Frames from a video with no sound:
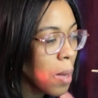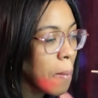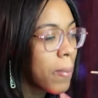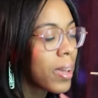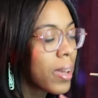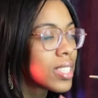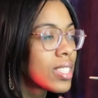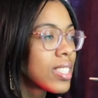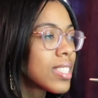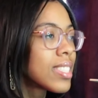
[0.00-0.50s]

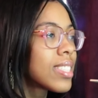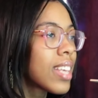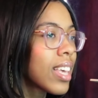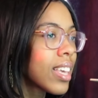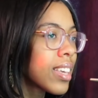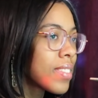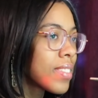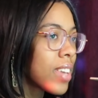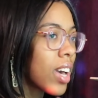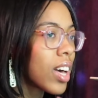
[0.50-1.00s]
But it's to
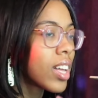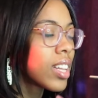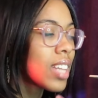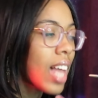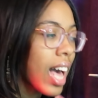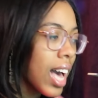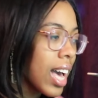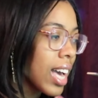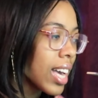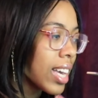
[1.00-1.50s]
save y'all
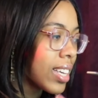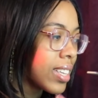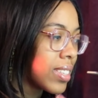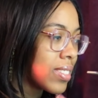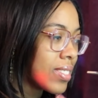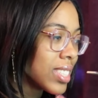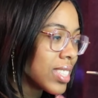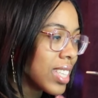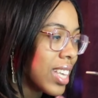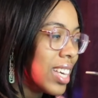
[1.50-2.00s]

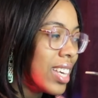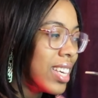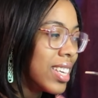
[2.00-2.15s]
lives.